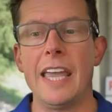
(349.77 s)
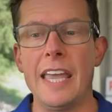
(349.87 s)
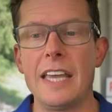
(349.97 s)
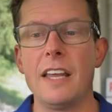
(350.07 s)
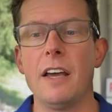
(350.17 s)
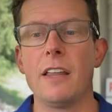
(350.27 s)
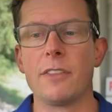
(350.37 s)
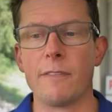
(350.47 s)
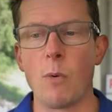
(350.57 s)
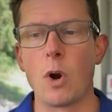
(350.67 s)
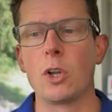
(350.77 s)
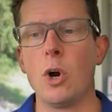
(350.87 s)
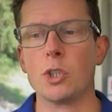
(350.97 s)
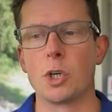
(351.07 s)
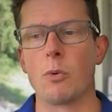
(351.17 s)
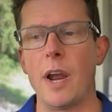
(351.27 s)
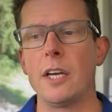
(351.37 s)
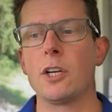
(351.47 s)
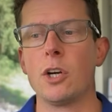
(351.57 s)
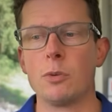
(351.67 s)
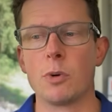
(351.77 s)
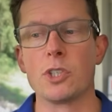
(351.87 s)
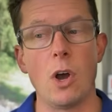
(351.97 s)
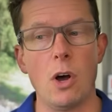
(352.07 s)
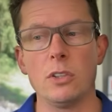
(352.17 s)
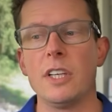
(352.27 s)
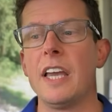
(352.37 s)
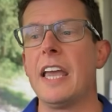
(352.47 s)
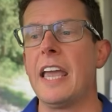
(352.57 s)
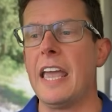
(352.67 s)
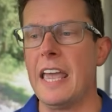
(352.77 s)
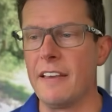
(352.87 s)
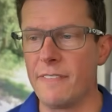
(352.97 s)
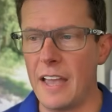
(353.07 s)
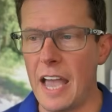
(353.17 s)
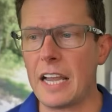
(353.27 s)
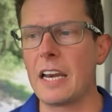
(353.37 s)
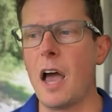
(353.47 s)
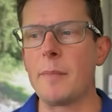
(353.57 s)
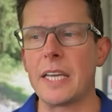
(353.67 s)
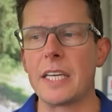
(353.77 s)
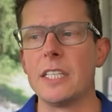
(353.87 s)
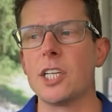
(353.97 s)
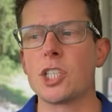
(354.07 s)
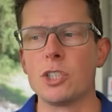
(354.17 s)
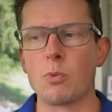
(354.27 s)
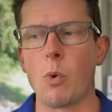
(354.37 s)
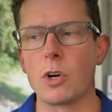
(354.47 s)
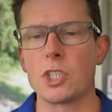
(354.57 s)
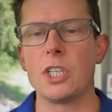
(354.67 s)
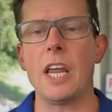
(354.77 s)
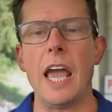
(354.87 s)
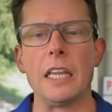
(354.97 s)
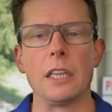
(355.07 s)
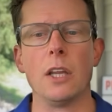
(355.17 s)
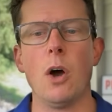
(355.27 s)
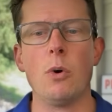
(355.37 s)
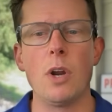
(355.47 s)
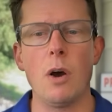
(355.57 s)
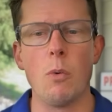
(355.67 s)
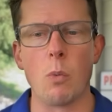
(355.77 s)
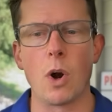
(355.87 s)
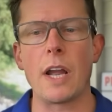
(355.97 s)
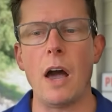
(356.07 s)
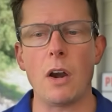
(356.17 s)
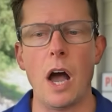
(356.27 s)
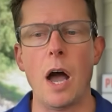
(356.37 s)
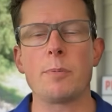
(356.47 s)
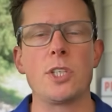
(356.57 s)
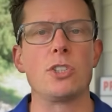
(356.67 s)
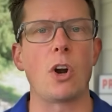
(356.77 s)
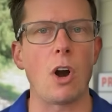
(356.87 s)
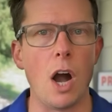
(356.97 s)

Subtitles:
in the foreclosure rate could result if economic conditions worsen and loan workout options are